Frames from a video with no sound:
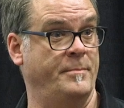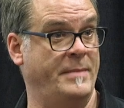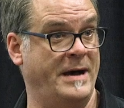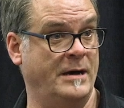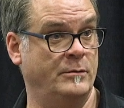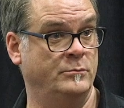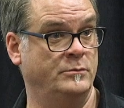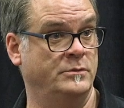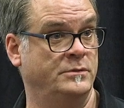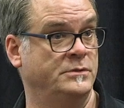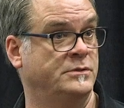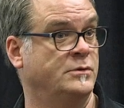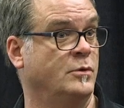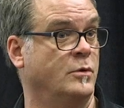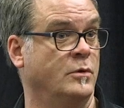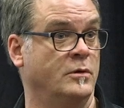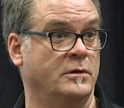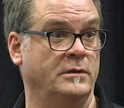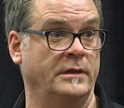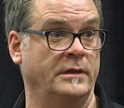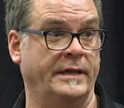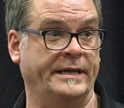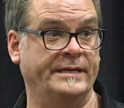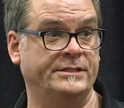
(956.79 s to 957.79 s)
the mountains or
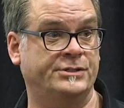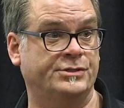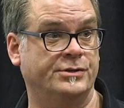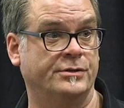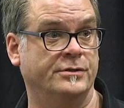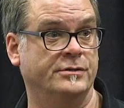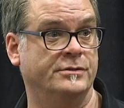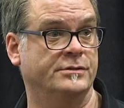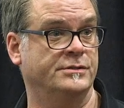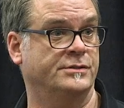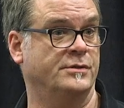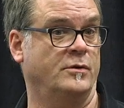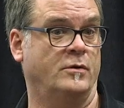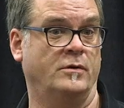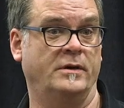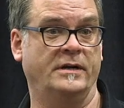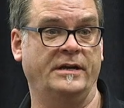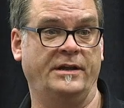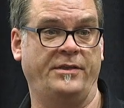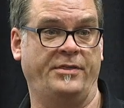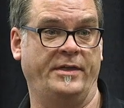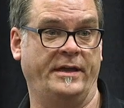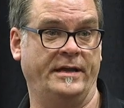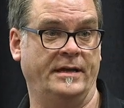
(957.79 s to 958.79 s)
glaciers or
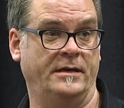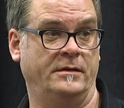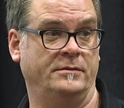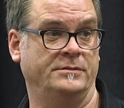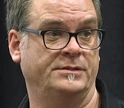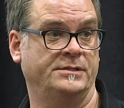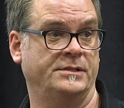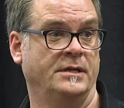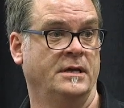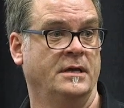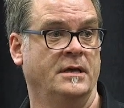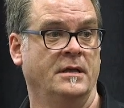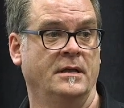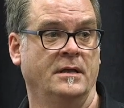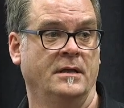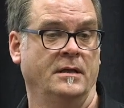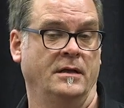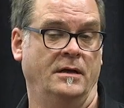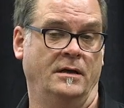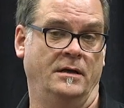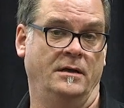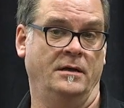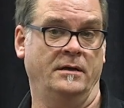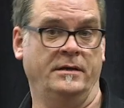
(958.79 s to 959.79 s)
anything else.
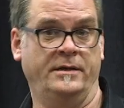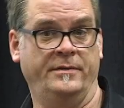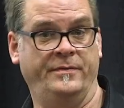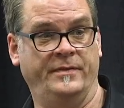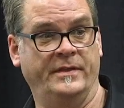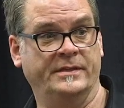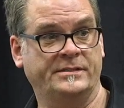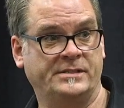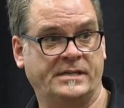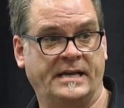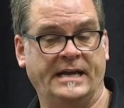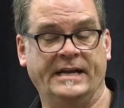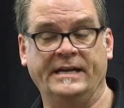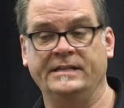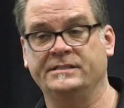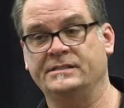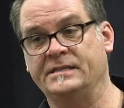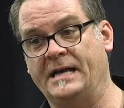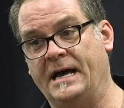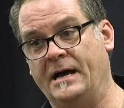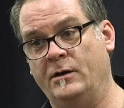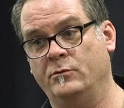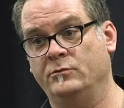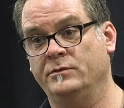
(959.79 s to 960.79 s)
In this case,
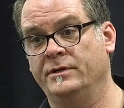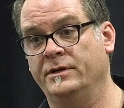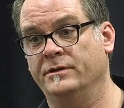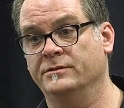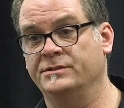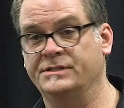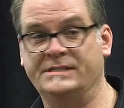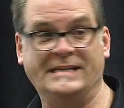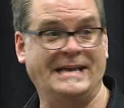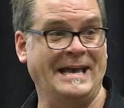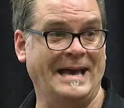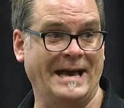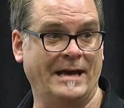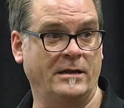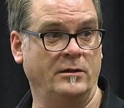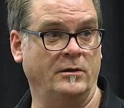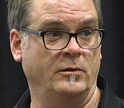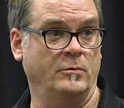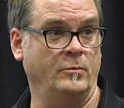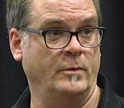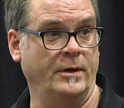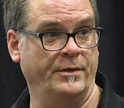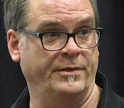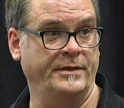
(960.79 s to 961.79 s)
out near
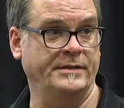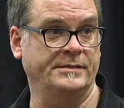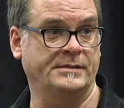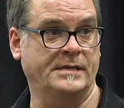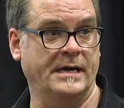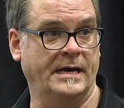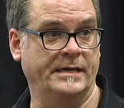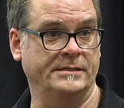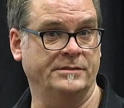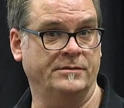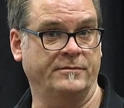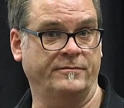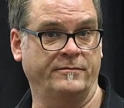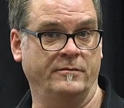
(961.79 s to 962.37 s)
Seattle, where these guys are